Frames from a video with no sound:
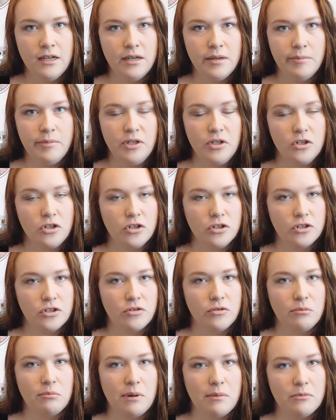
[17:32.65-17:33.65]
be sure
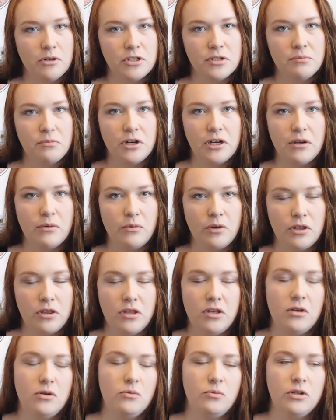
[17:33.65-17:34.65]
to remember to bring it
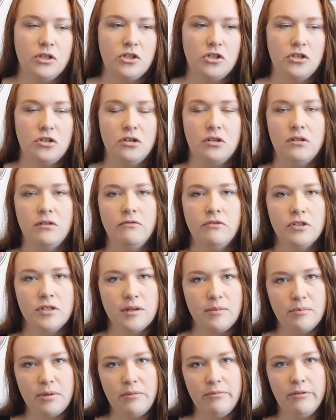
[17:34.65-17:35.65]
with you, which for
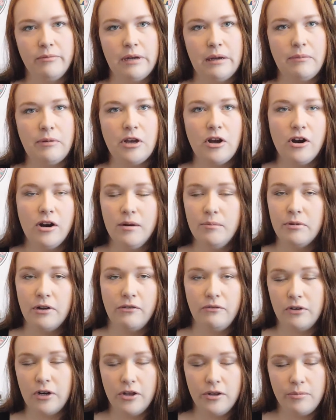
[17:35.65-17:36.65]
some people might be hard, but
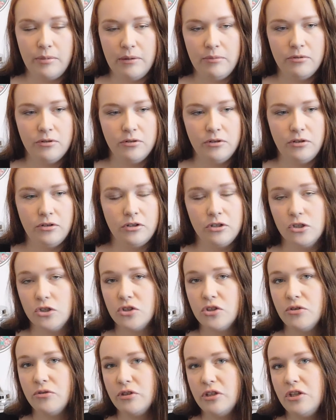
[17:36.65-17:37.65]
for other people you can
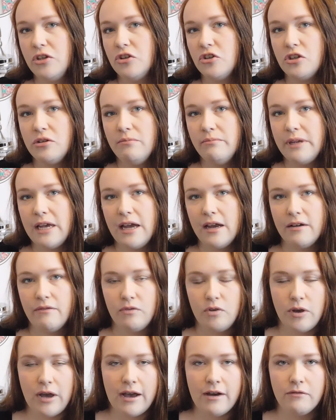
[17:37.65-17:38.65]
just throw it in your gym bag
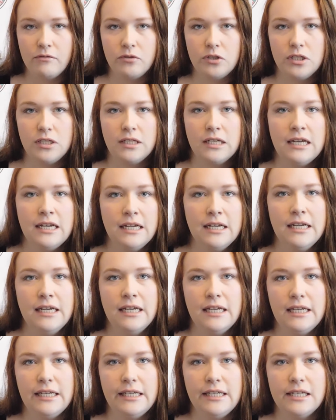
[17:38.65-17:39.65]
if you have one
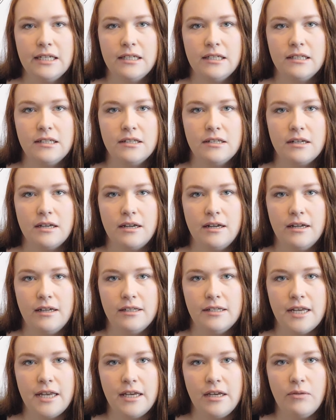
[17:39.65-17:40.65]
and
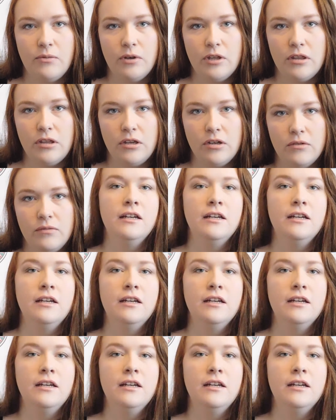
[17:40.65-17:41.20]
take it with you.